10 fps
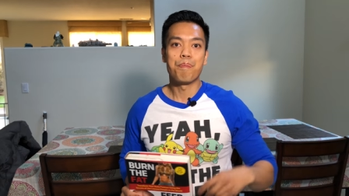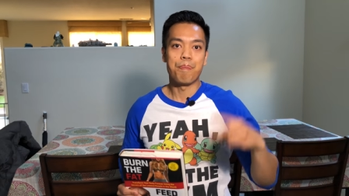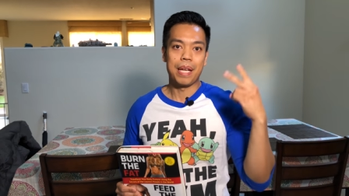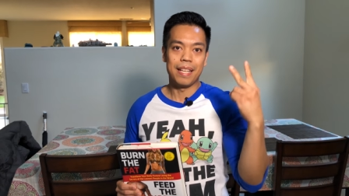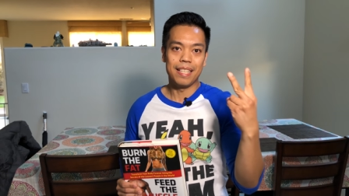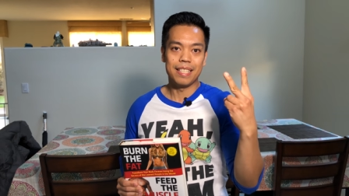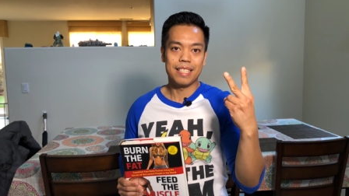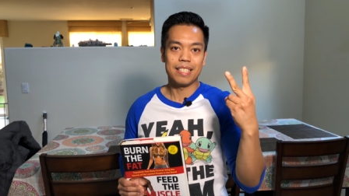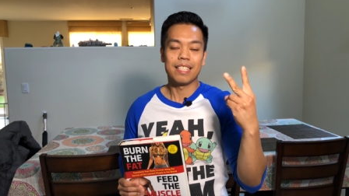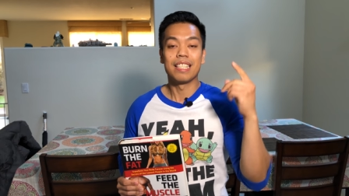
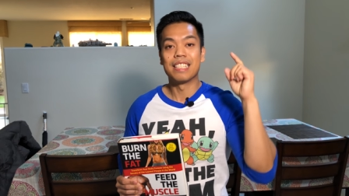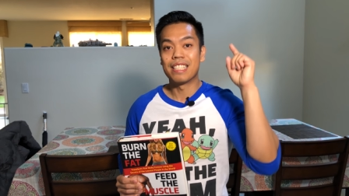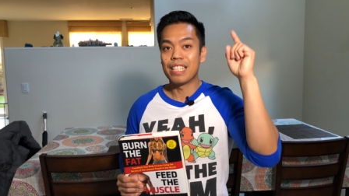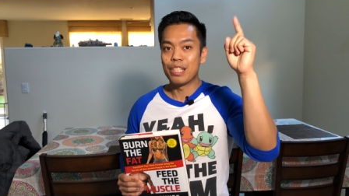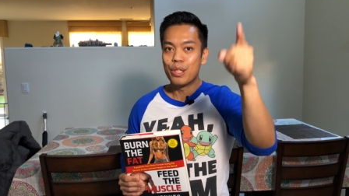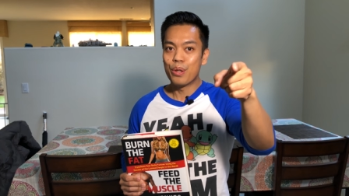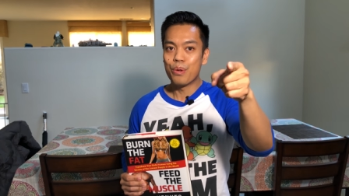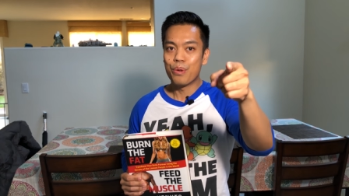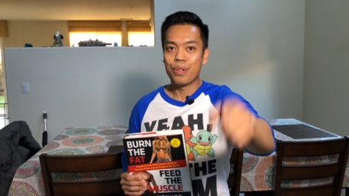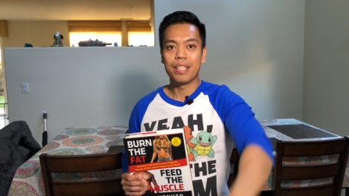Peace, and see
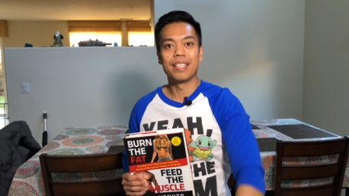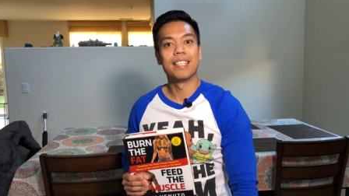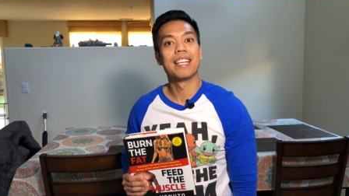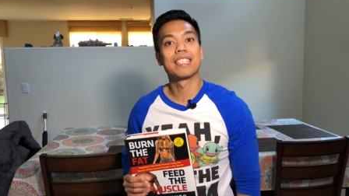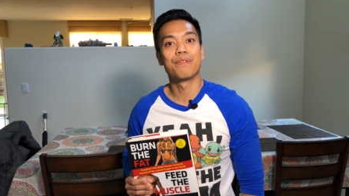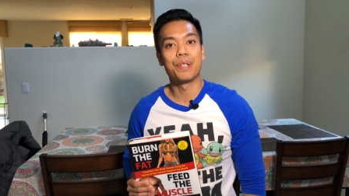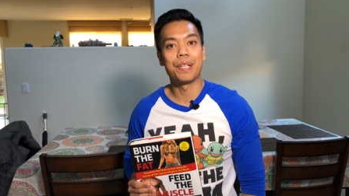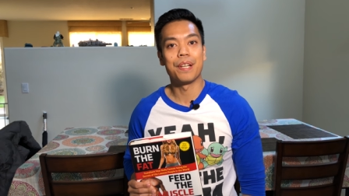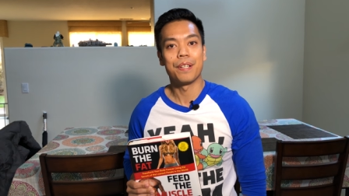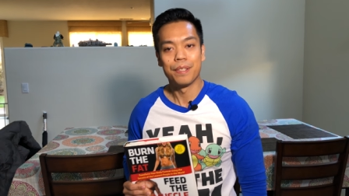you in the next
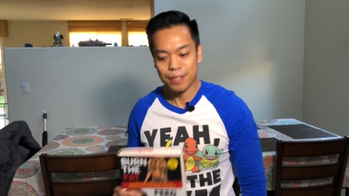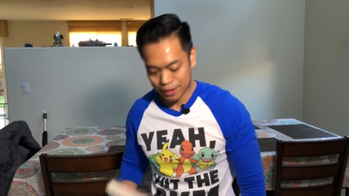video.